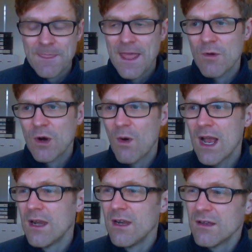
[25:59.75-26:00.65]
they were
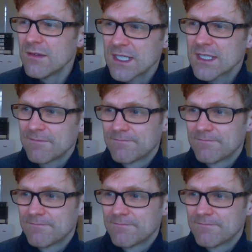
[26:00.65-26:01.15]
quite loose.